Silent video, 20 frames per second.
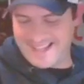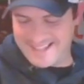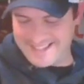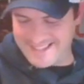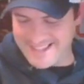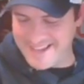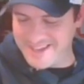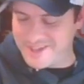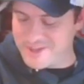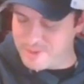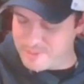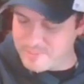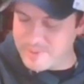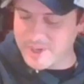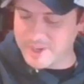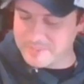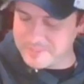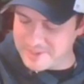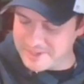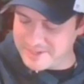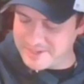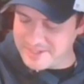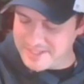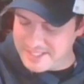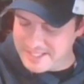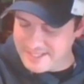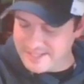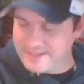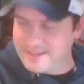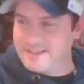Thank you, Big Mill.
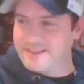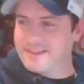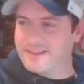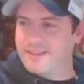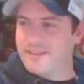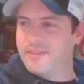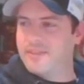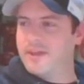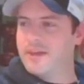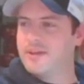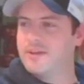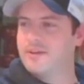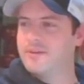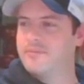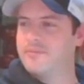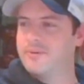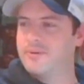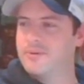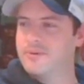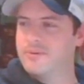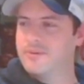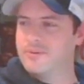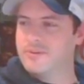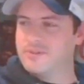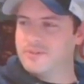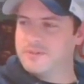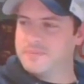Thank you for